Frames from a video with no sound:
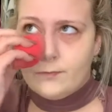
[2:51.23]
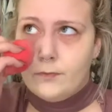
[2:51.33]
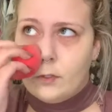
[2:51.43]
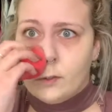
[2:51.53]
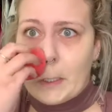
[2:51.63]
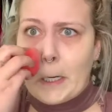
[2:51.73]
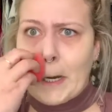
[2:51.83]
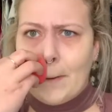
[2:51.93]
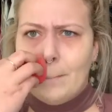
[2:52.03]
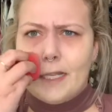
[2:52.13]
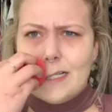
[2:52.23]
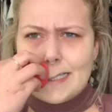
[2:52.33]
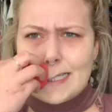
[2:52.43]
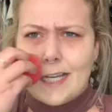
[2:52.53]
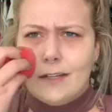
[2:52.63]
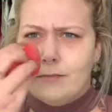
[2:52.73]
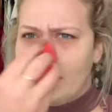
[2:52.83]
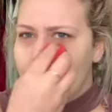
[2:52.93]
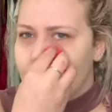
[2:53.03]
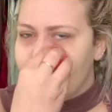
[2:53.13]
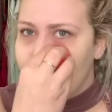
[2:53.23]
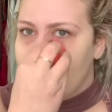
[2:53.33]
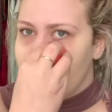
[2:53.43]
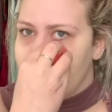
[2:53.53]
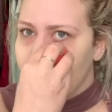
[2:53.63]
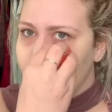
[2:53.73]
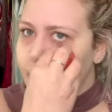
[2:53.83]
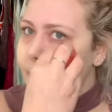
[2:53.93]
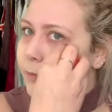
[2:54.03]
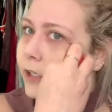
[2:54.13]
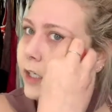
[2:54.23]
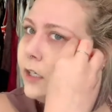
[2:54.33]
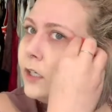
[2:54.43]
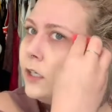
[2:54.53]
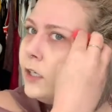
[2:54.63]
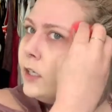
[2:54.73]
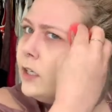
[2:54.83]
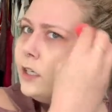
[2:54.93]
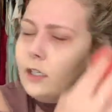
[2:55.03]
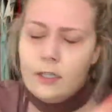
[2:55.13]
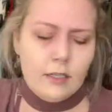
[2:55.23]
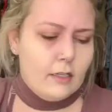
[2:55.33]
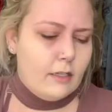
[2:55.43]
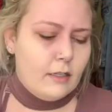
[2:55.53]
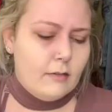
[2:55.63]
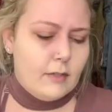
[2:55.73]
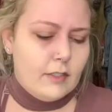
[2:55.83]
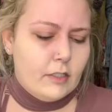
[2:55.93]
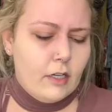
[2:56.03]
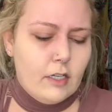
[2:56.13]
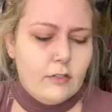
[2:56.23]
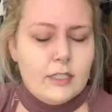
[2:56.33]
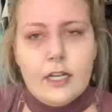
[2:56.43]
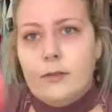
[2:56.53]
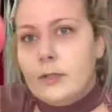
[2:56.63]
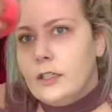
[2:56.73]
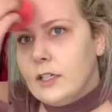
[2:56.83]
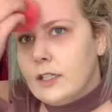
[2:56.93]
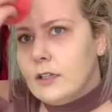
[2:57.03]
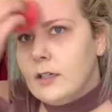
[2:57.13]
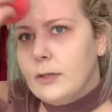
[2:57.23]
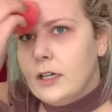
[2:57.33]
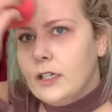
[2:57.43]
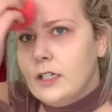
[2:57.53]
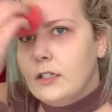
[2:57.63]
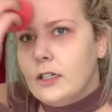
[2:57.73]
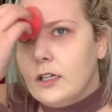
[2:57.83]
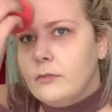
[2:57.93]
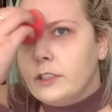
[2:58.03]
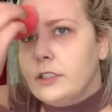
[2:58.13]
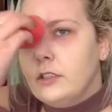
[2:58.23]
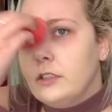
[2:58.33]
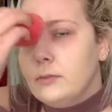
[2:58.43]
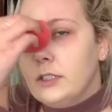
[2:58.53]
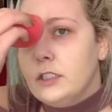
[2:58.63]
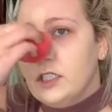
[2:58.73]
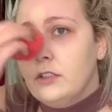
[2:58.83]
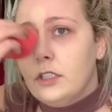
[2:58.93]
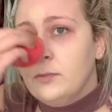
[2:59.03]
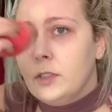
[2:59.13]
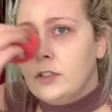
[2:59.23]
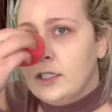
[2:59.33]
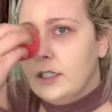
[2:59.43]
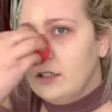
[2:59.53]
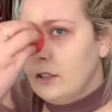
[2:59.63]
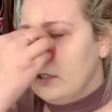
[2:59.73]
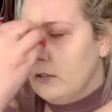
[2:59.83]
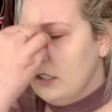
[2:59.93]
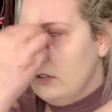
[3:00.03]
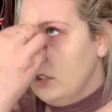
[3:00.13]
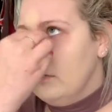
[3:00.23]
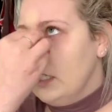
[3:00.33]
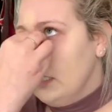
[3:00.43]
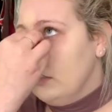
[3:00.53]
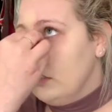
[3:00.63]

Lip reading: 4-piece set. Maybe it's 5-piece, I don't remember. I was gonna use that, but then I thought about it, and I'm sure there's a bunch of YouTube videos